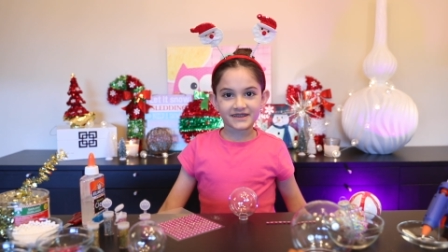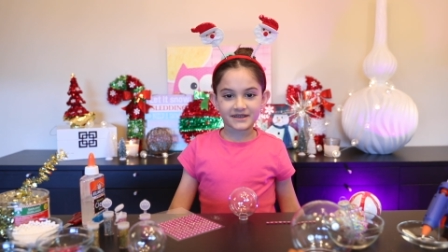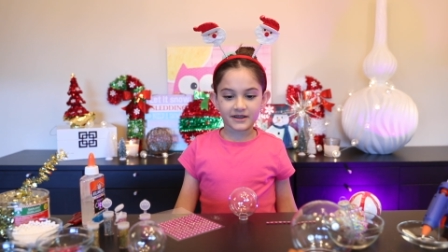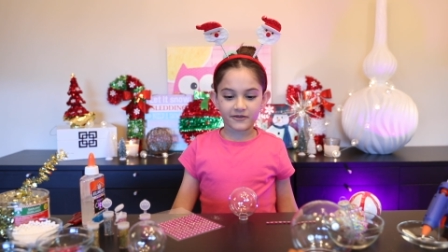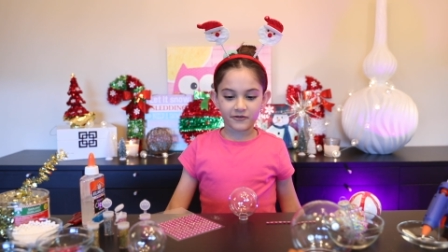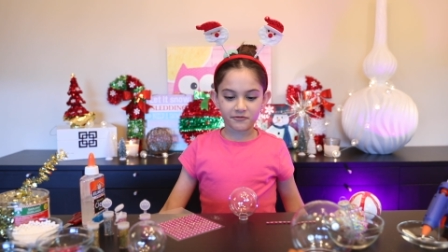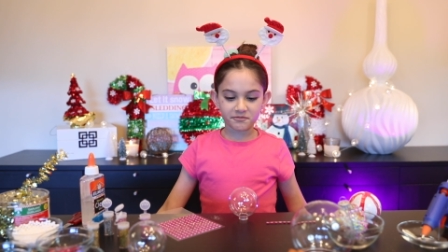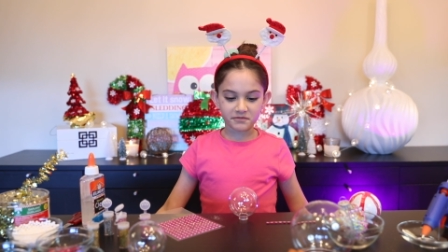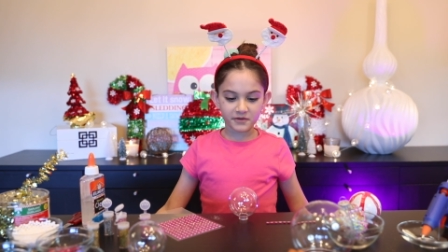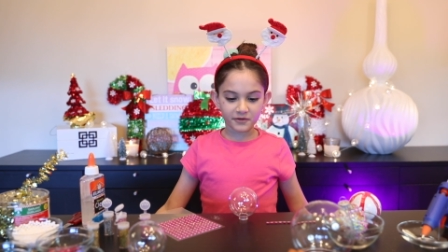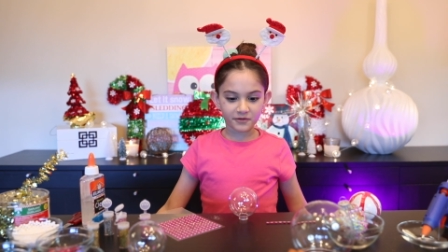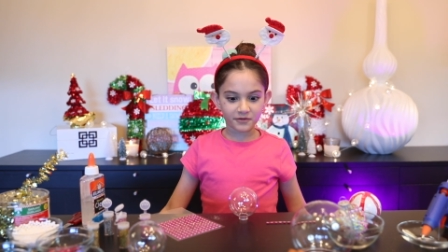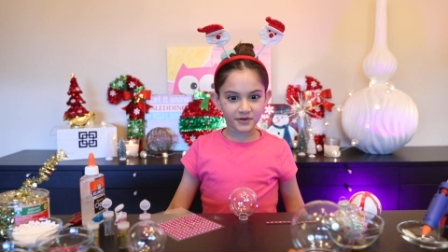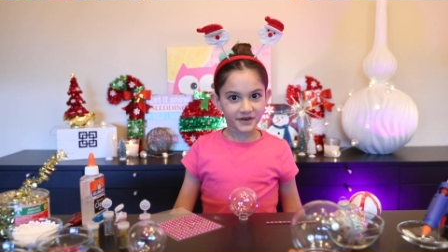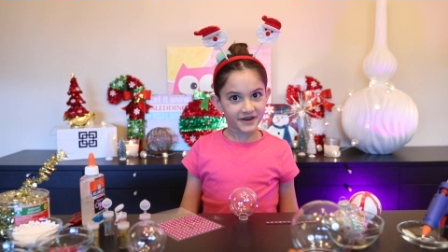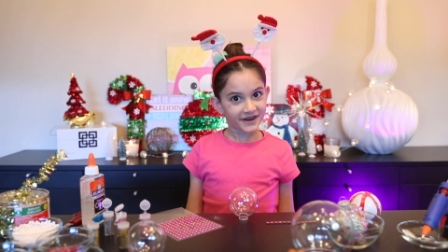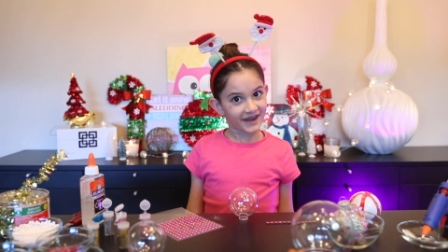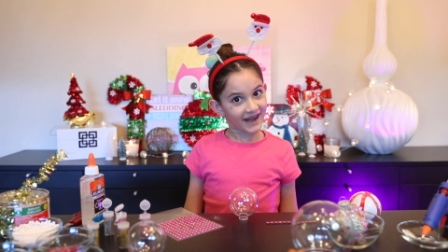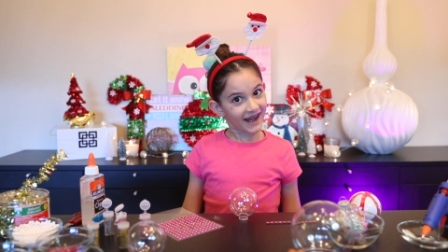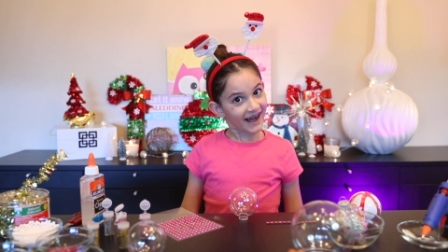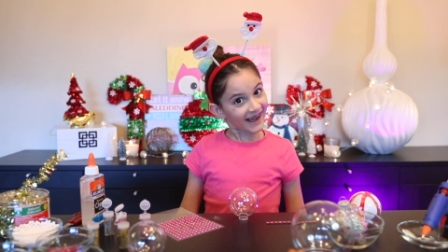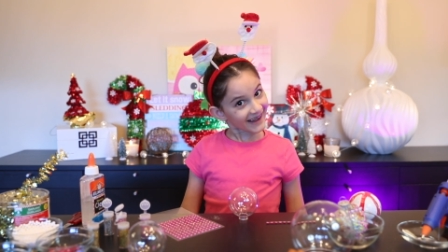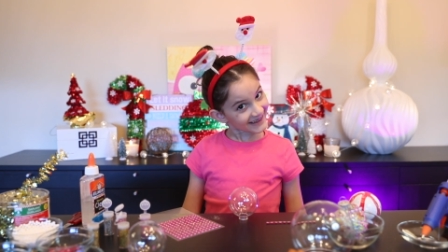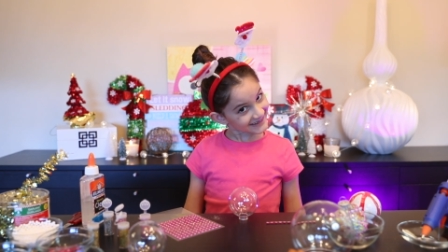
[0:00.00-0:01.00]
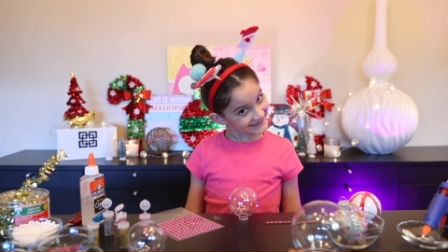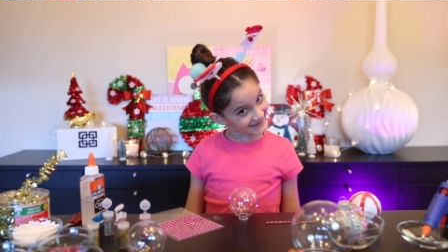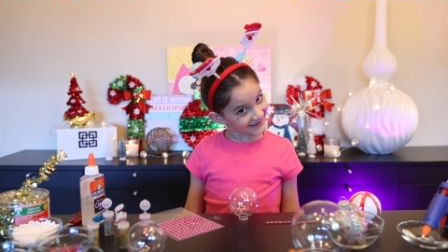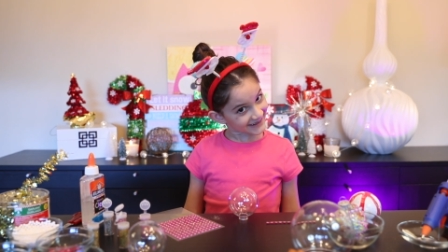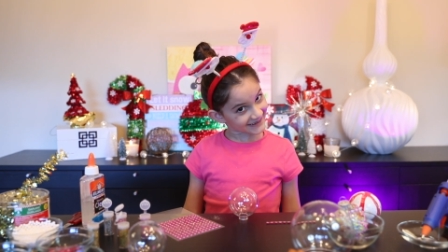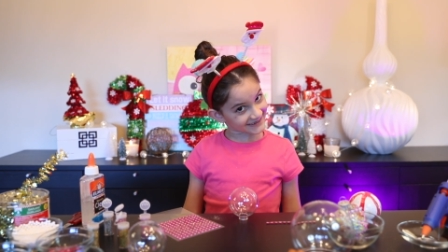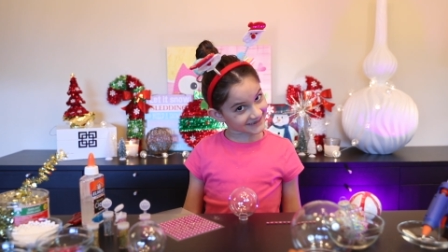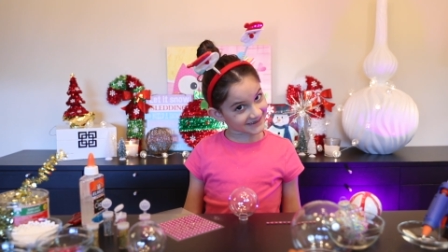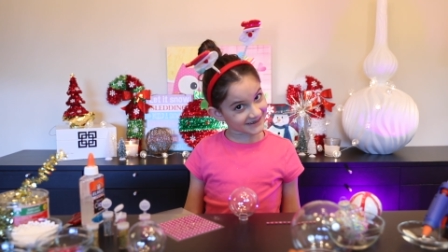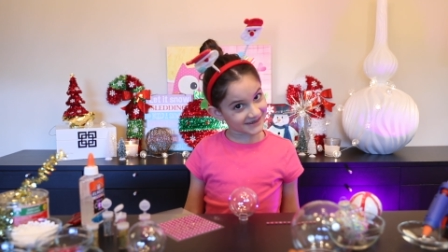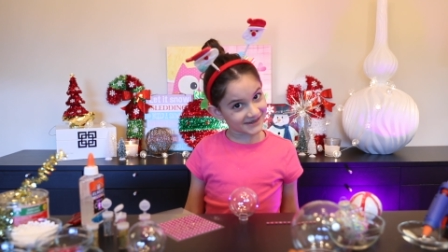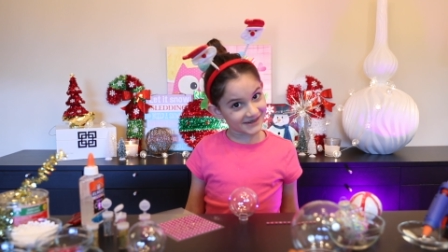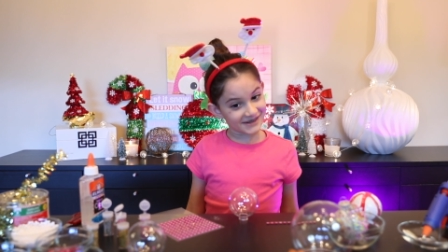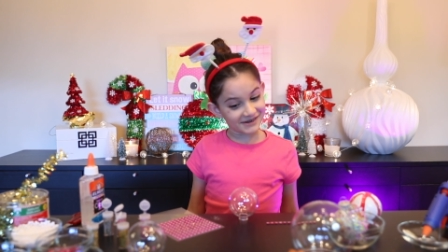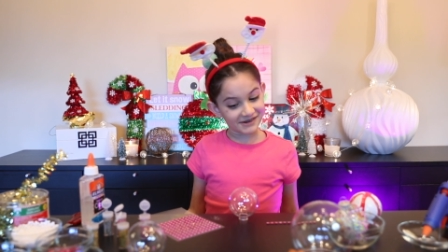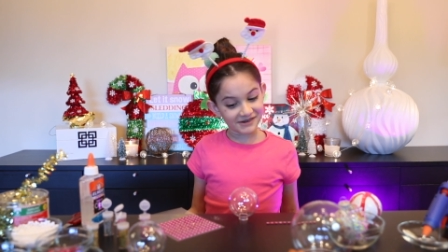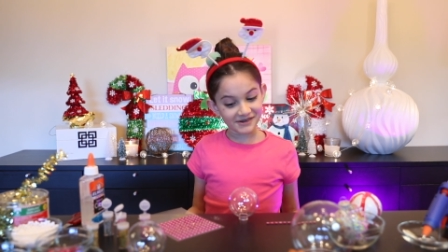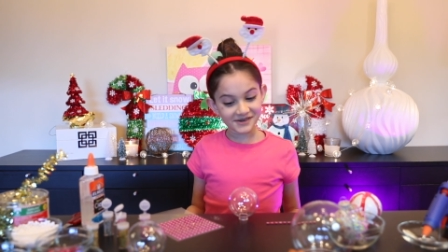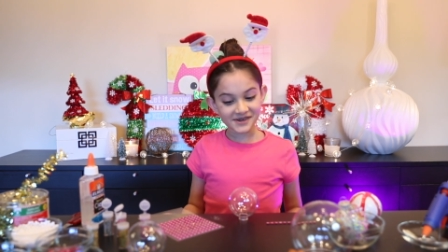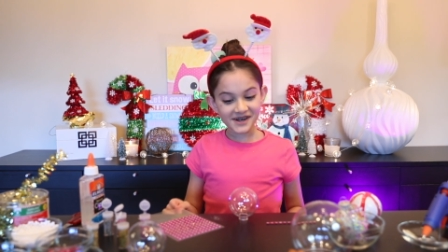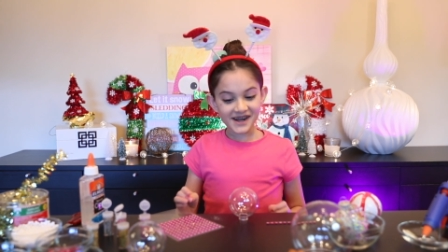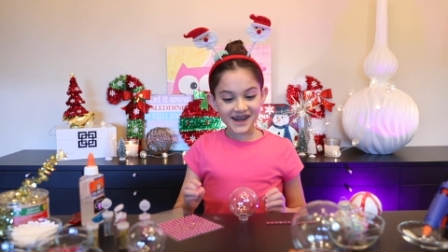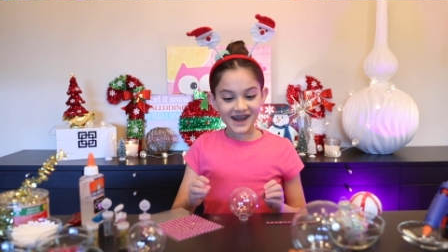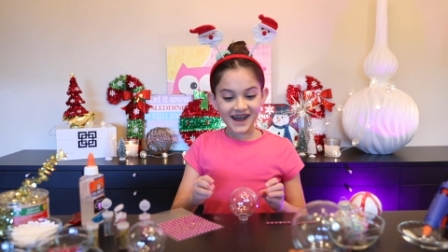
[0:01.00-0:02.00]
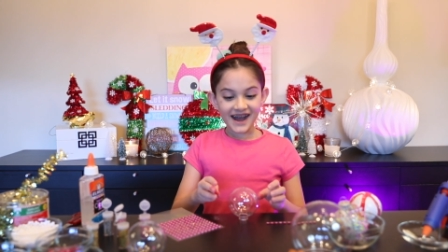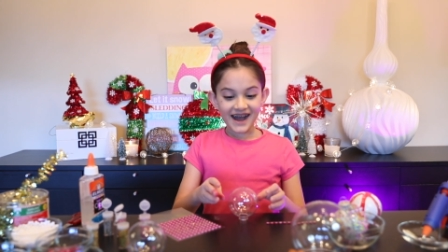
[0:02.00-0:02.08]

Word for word: stuff. But what I like to do,